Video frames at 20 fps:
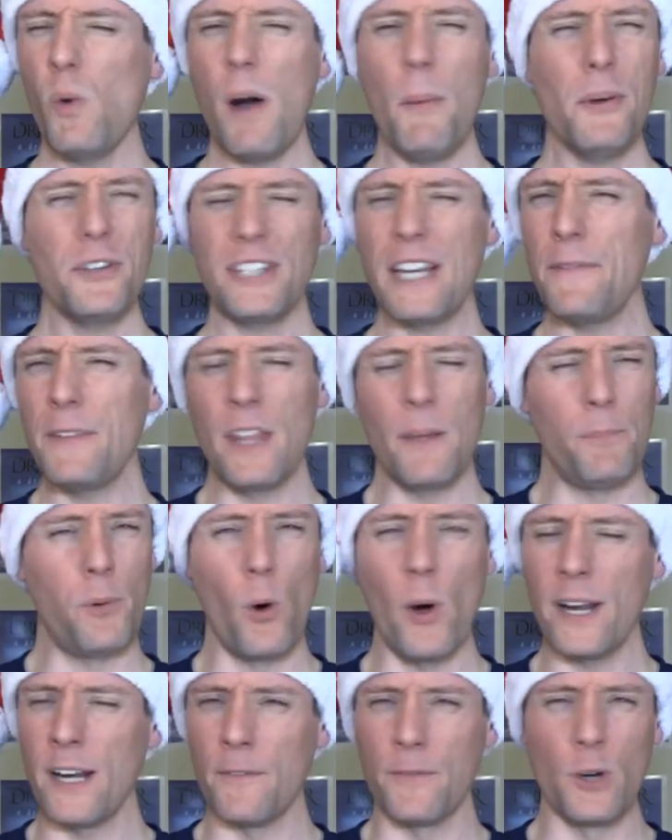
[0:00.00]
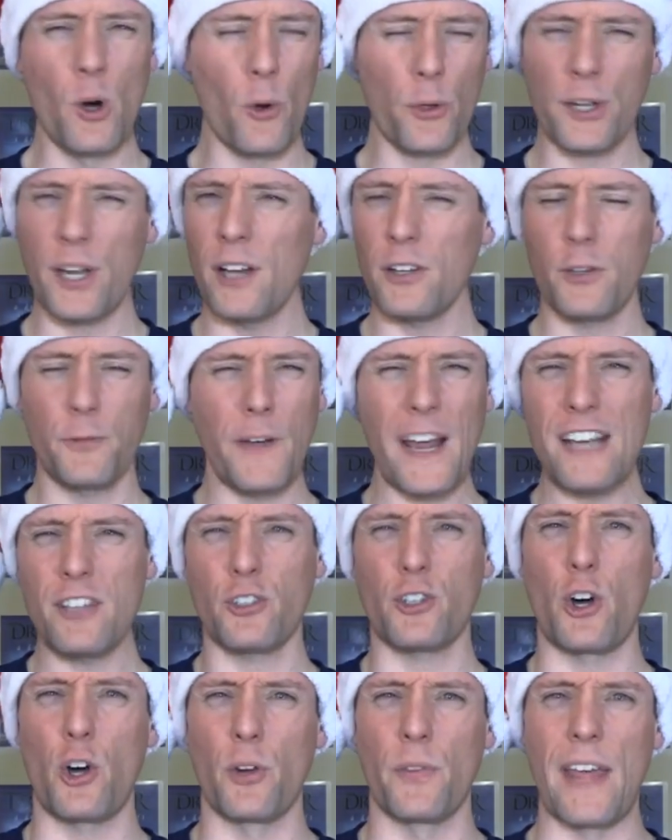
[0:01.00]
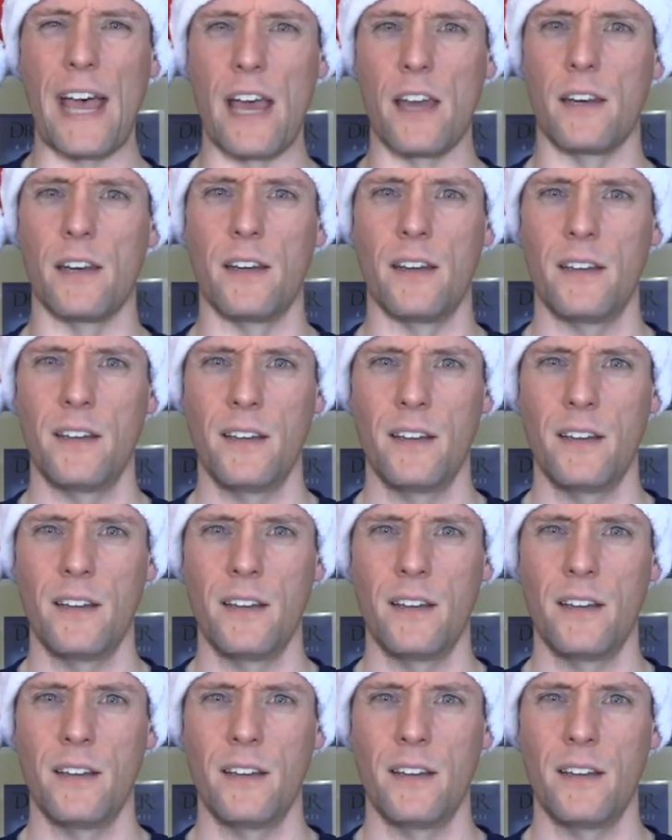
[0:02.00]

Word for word: what was even the point of Northcutt's face turn then?